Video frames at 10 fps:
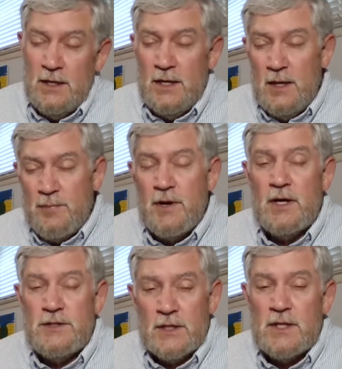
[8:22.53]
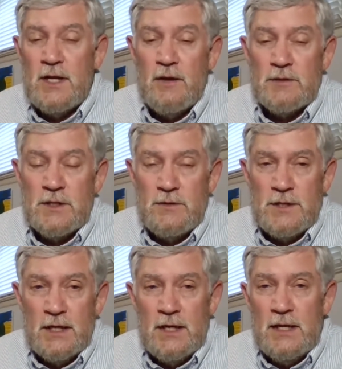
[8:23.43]
a project that I was
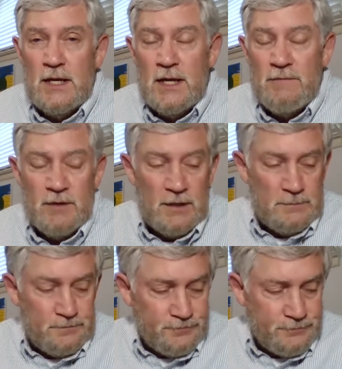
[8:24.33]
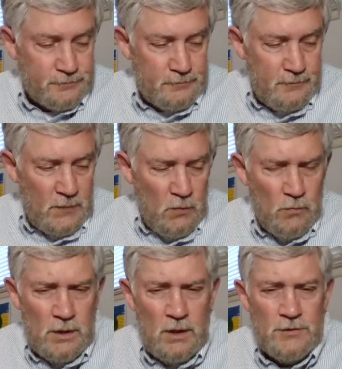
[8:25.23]
undertaking in Africa.
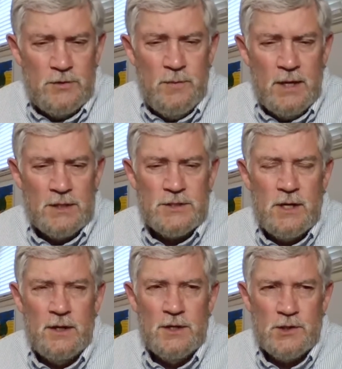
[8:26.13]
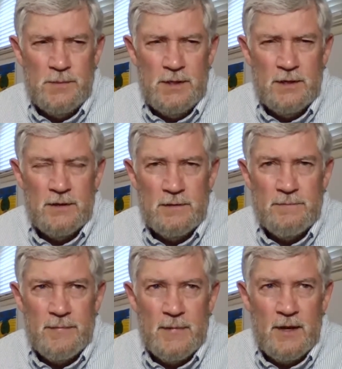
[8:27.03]
Well, to my astonishment,
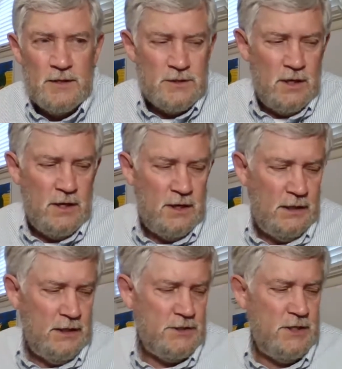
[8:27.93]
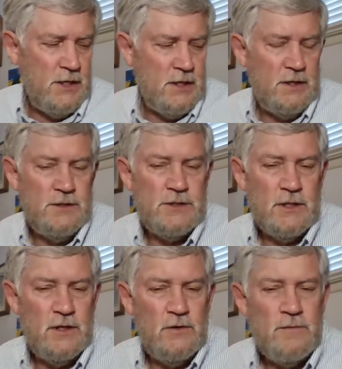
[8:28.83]
I saw a listing on
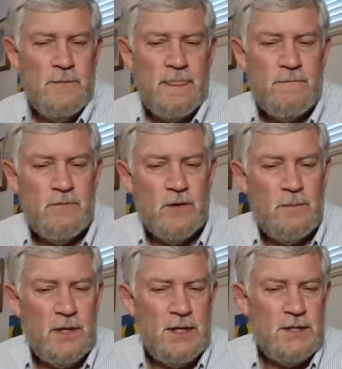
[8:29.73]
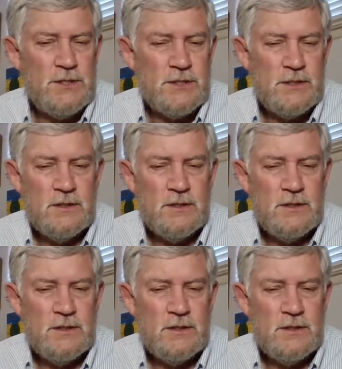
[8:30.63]
Zillow for a place